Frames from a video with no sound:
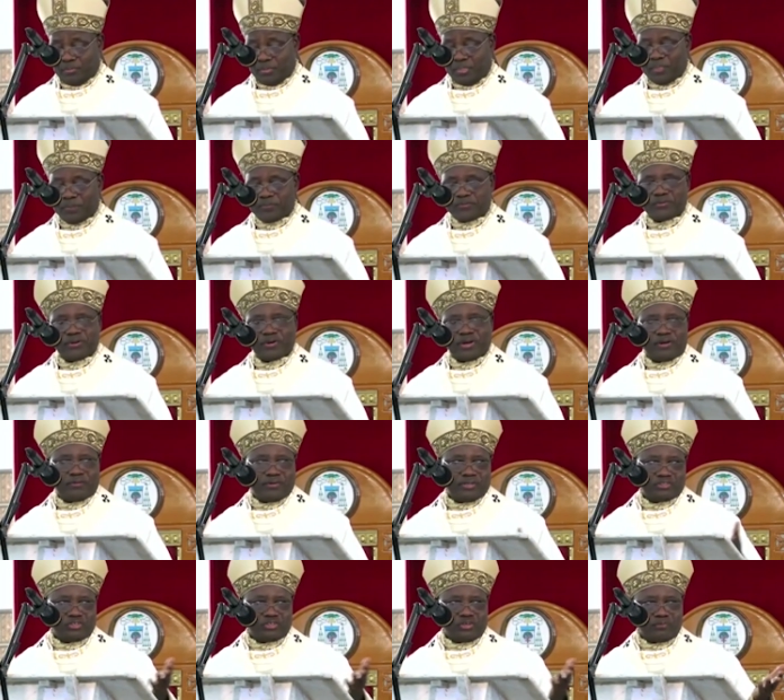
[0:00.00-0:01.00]
So
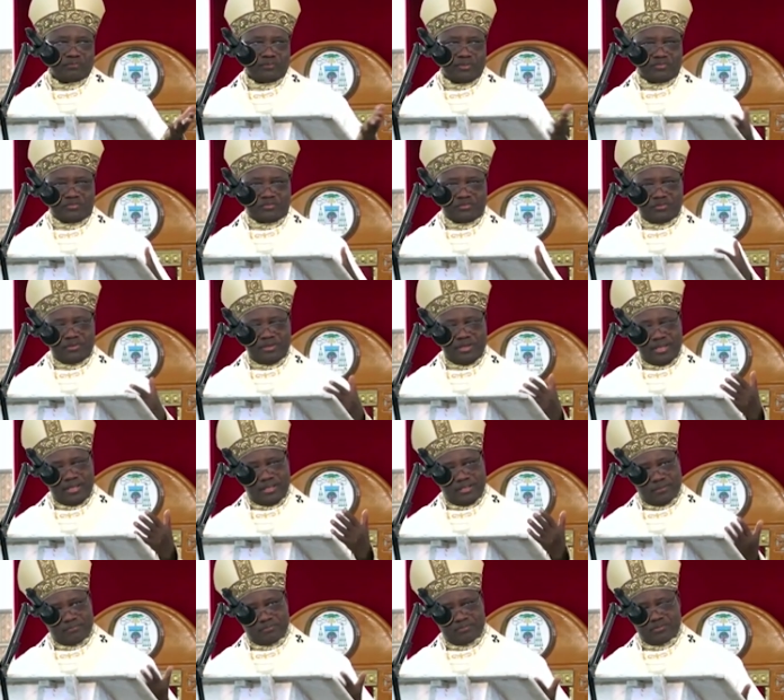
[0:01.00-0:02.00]
our job is to
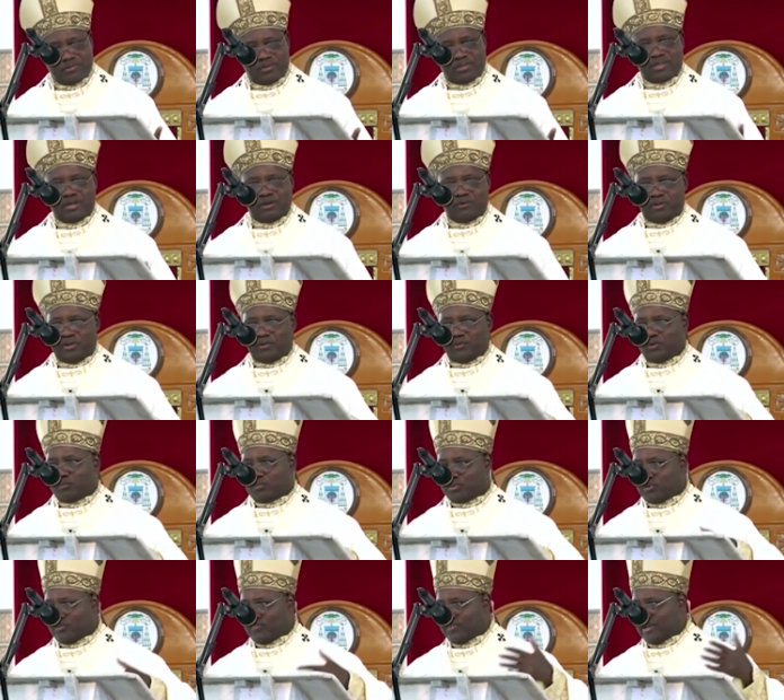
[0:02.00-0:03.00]
help. Not that we will
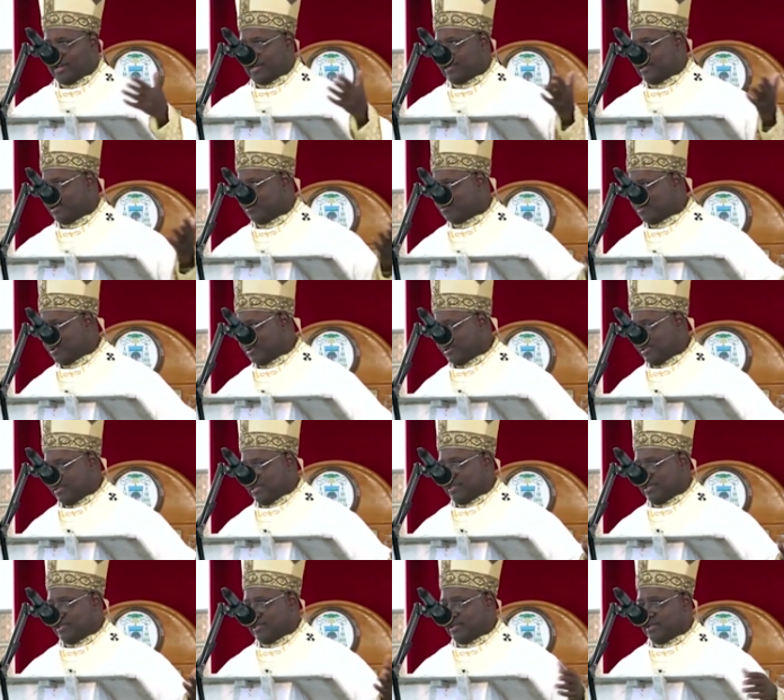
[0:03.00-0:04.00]
provide the
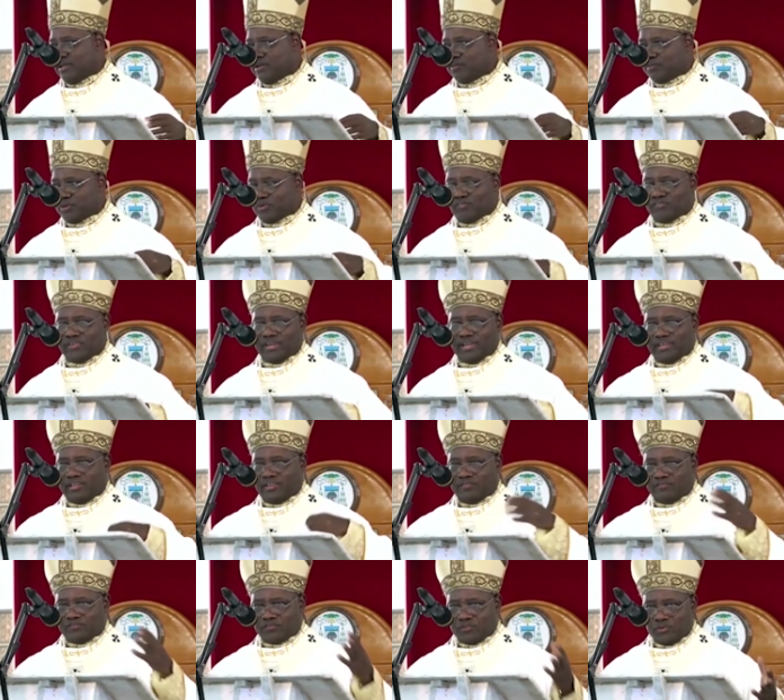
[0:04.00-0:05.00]
money, provide
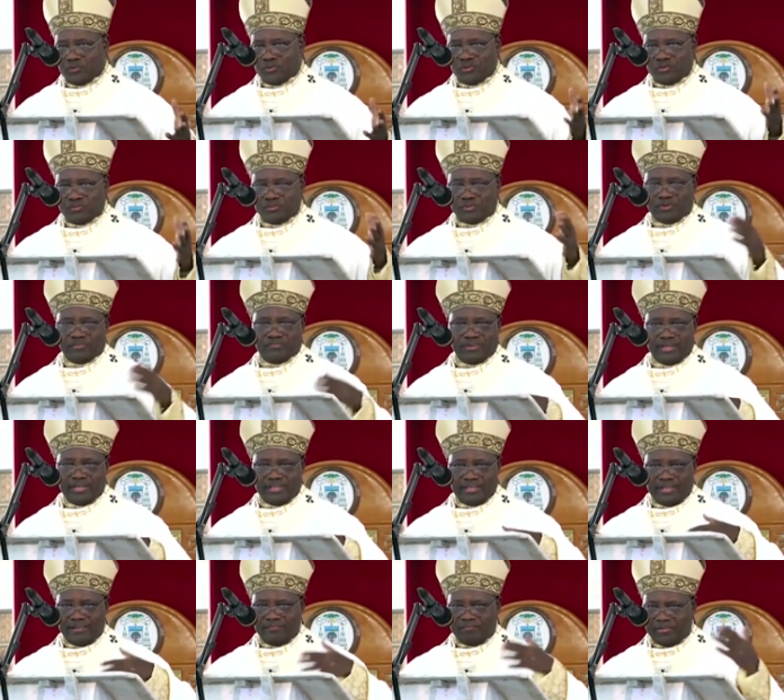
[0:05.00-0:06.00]
the food, provide
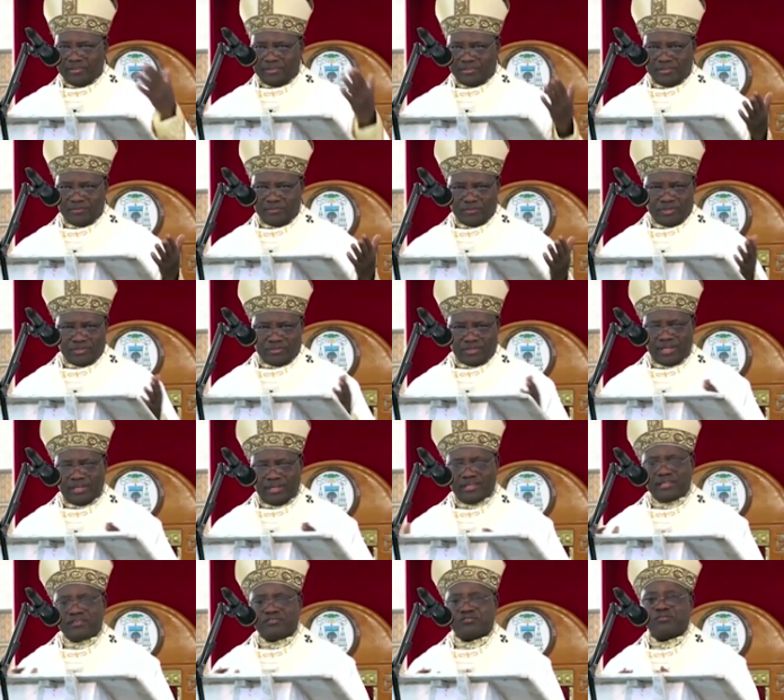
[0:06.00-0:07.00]
everything, but at
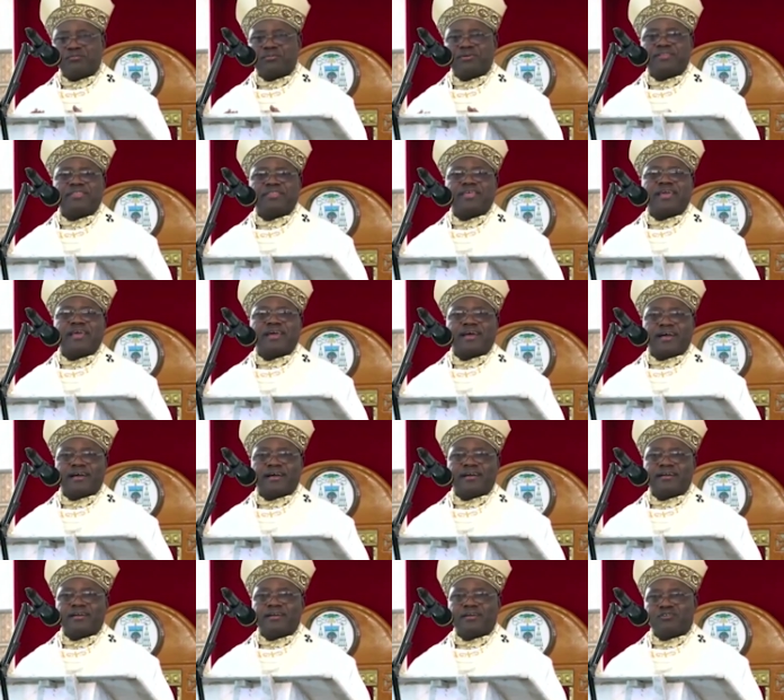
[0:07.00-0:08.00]
least to be there,
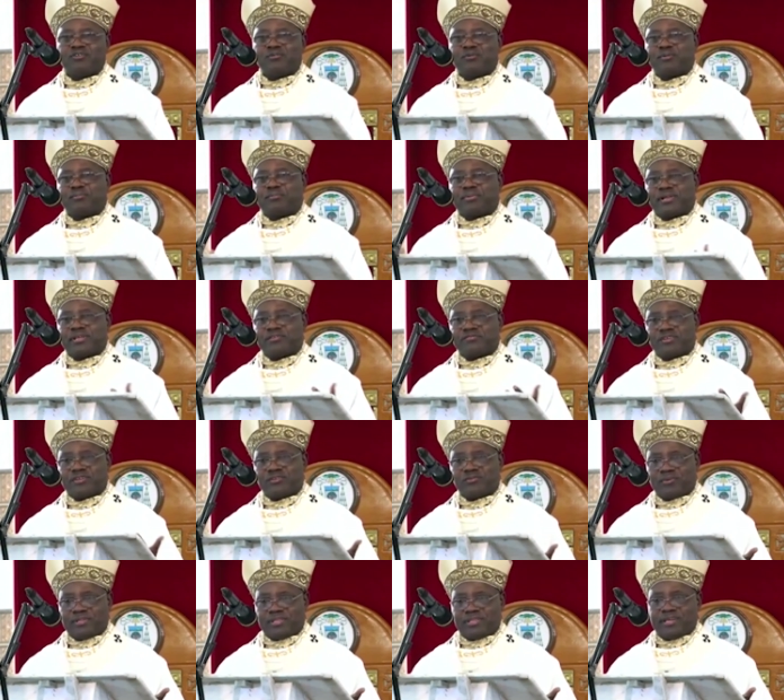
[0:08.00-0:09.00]
to be
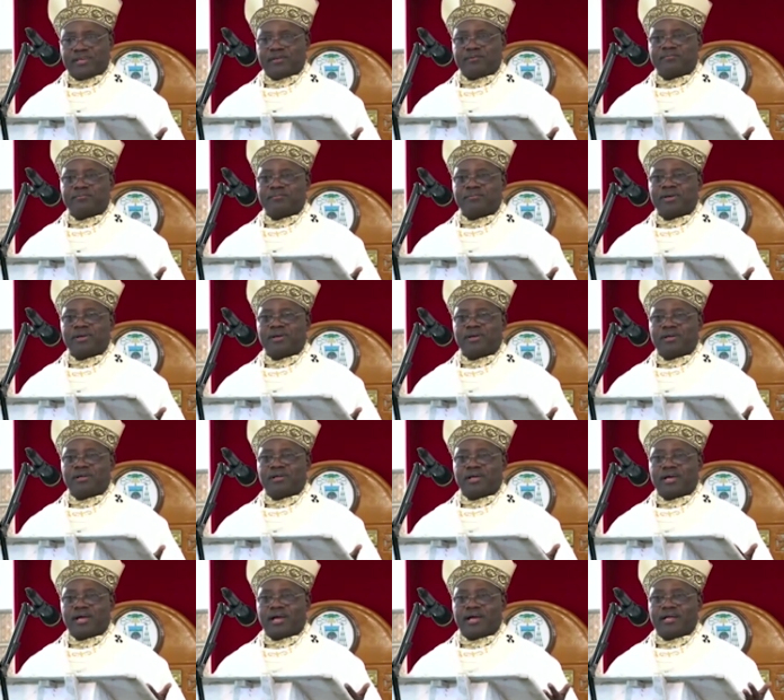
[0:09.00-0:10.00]
present with them
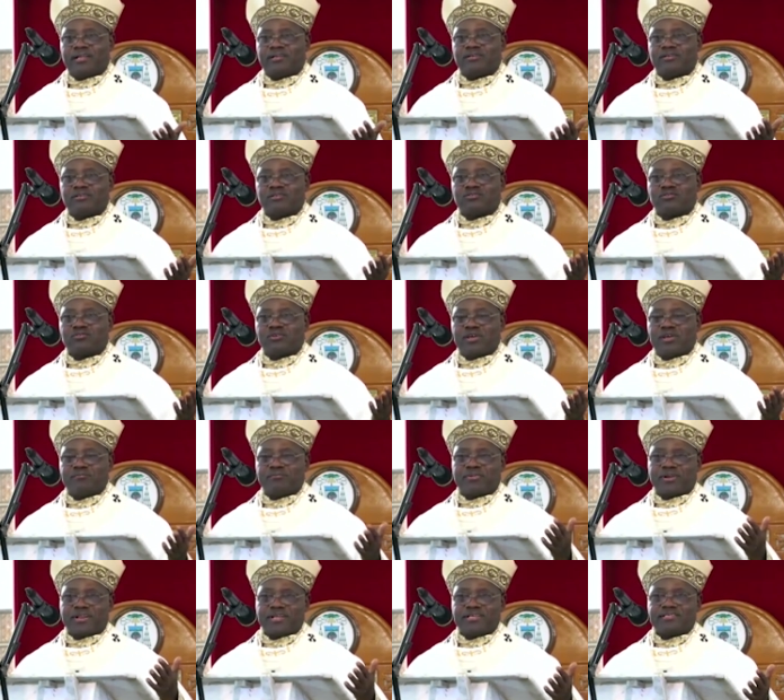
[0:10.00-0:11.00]
and to embrace